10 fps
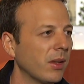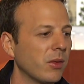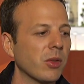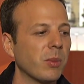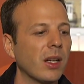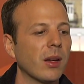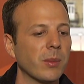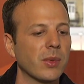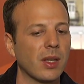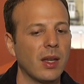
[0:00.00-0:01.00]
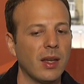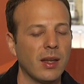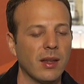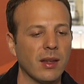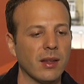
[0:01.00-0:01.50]
it just becomes
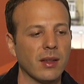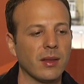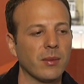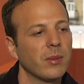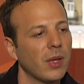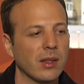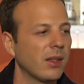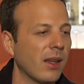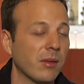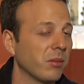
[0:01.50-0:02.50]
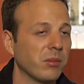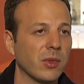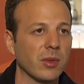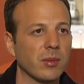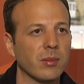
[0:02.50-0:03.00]
just that,
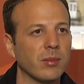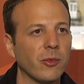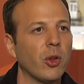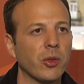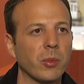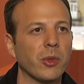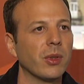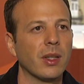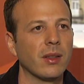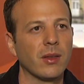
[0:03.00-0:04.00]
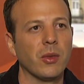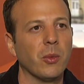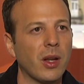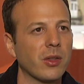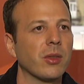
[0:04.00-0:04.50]
just vulnerable, and
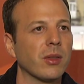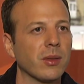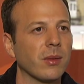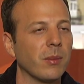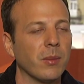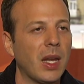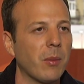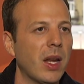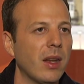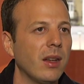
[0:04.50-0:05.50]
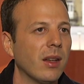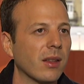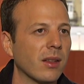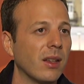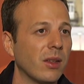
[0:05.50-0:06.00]
you want to make money,
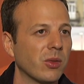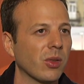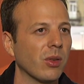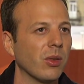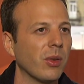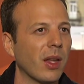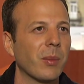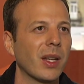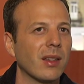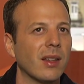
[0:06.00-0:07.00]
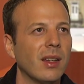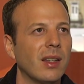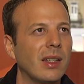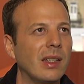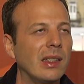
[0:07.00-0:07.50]
and so you do that. But
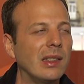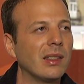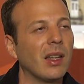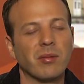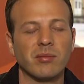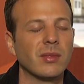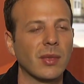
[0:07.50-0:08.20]
yeah.